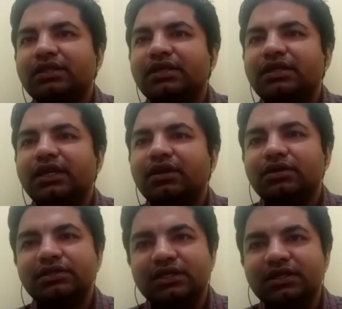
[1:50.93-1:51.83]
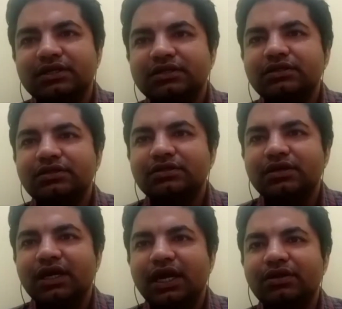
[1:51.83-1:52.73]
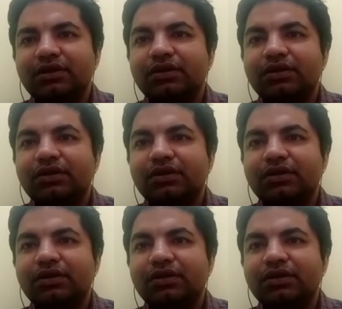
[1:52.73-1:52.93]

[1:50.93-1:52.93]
the TikTok generation, so I do